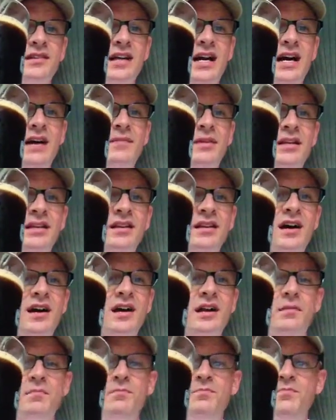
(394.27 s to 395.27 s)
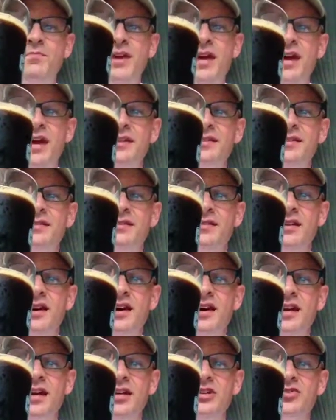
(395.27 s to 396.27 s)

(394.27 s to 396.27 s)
I mean, not a bit, not a